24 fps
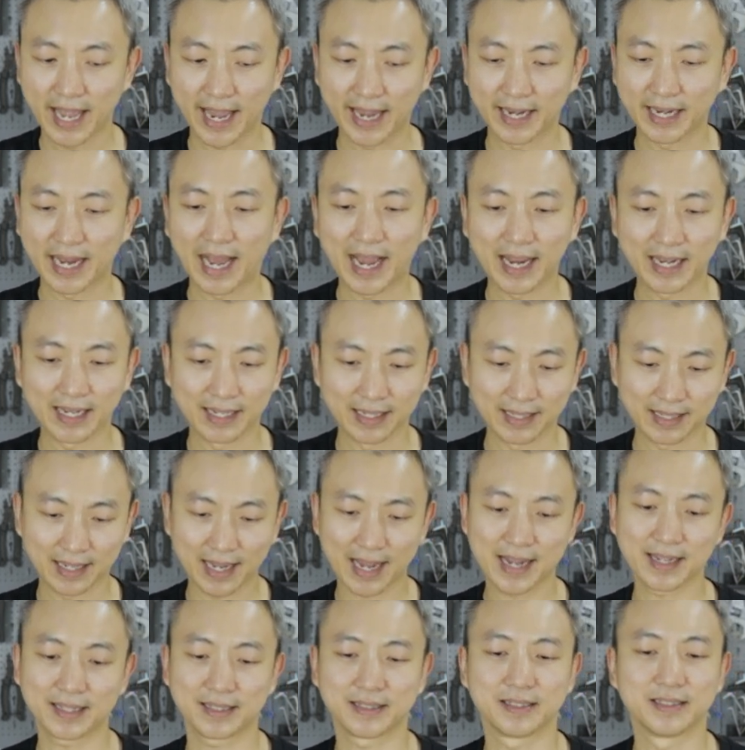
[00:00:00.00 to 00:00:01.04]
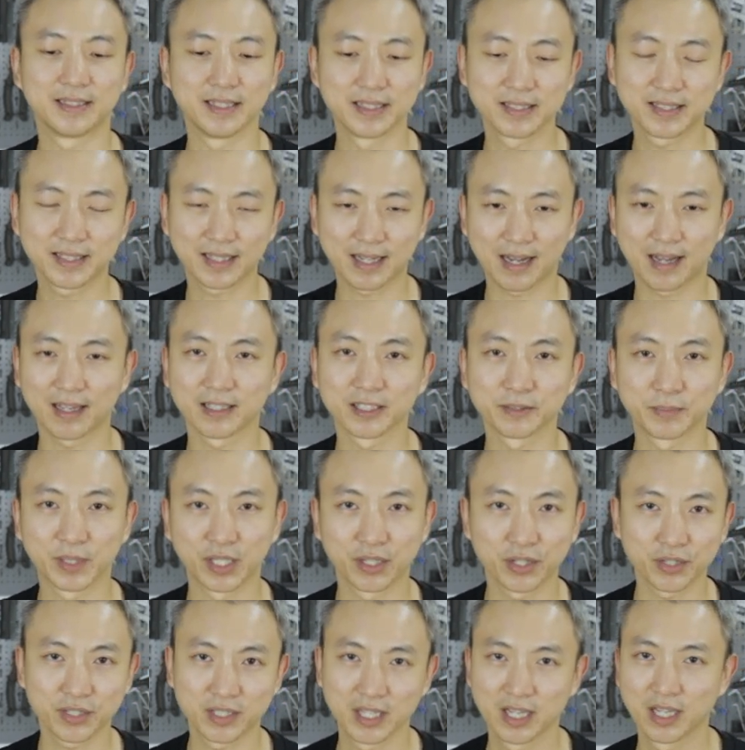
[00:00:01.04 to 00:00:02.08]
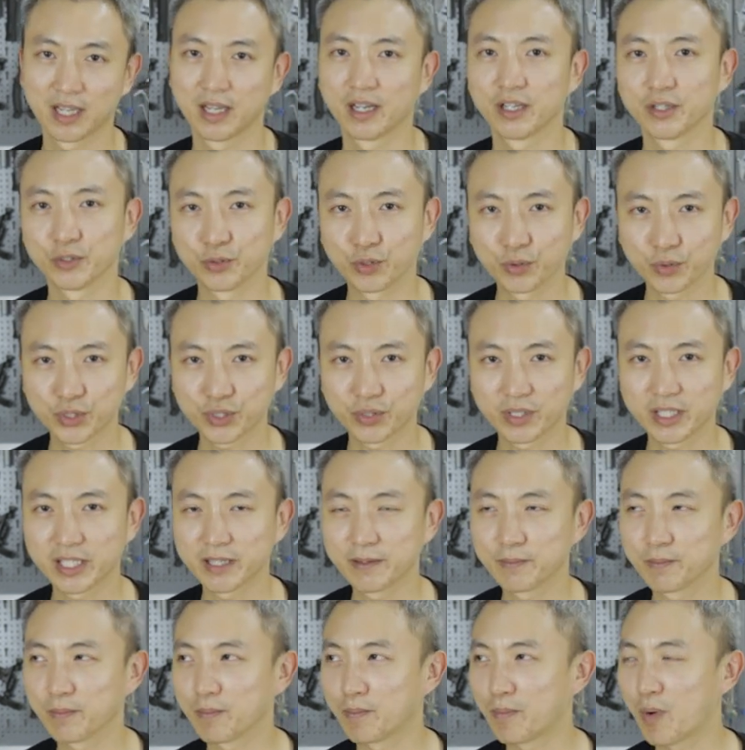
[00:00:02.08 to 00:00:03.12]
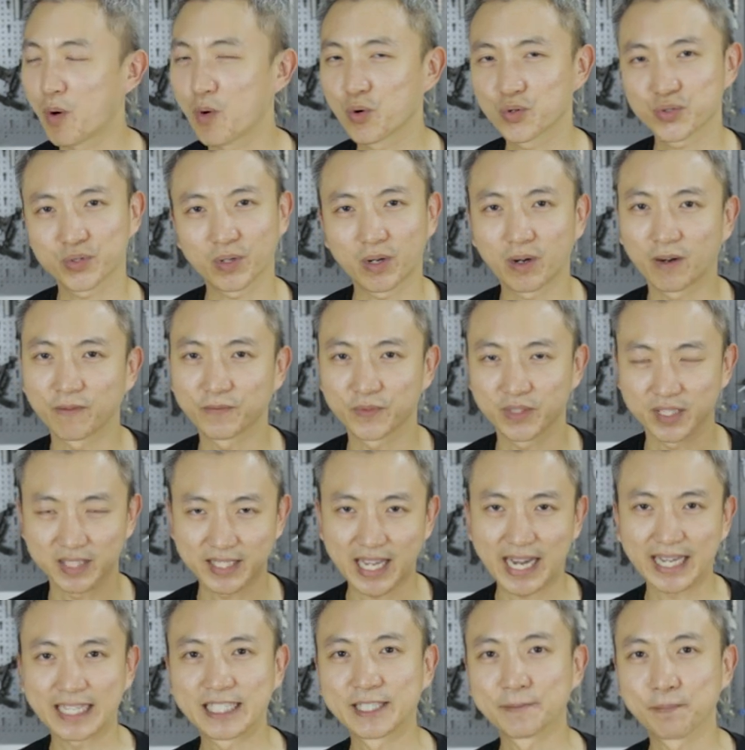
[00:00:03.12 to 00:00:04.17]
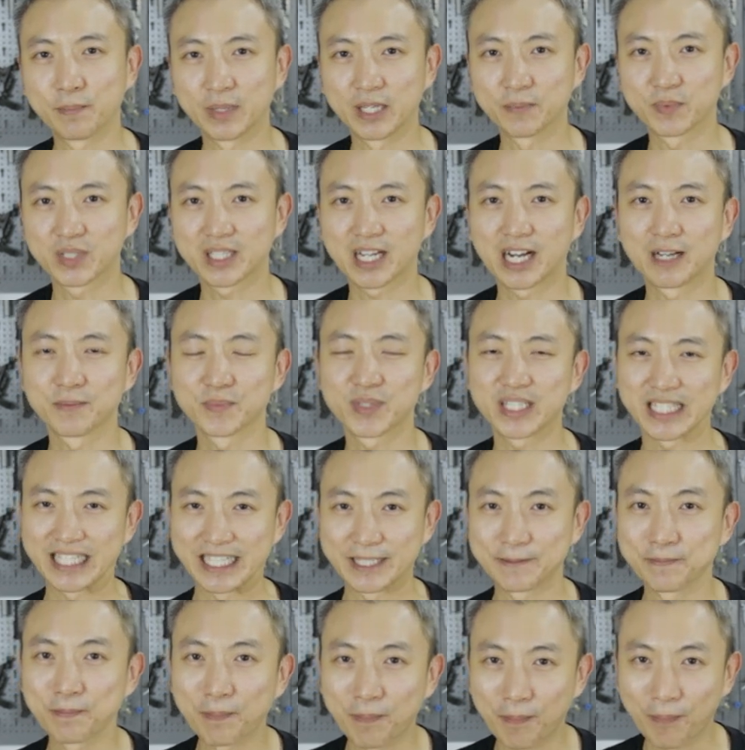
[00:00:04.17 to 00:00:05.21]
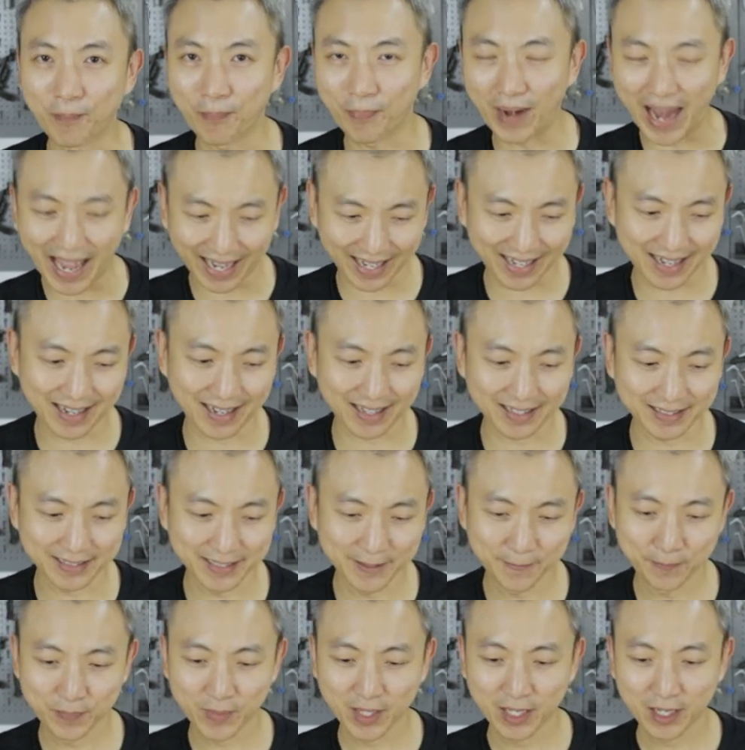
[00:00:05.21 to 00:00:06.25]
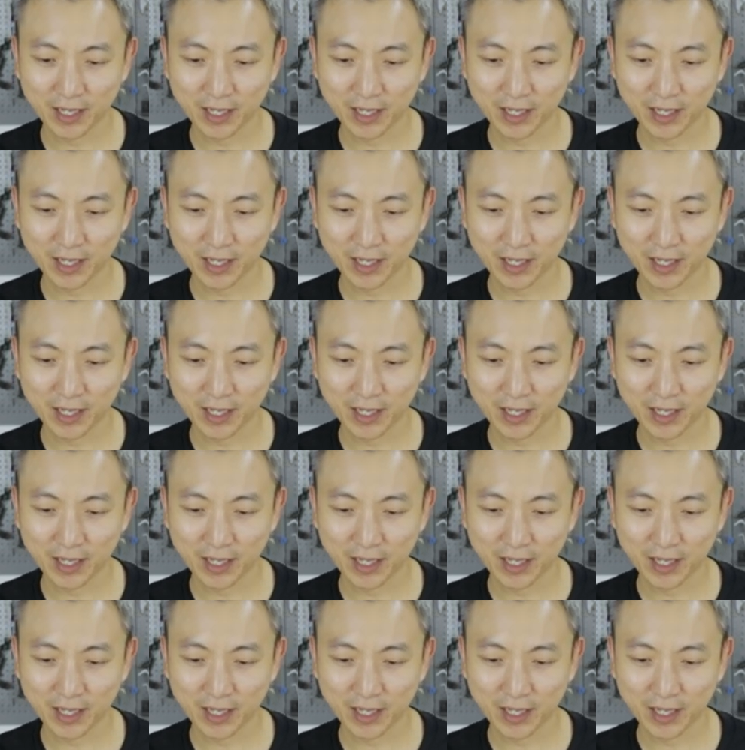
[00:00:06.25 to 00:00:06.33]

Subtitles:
And I like this color because usually most of the cycling bibs comes in black color.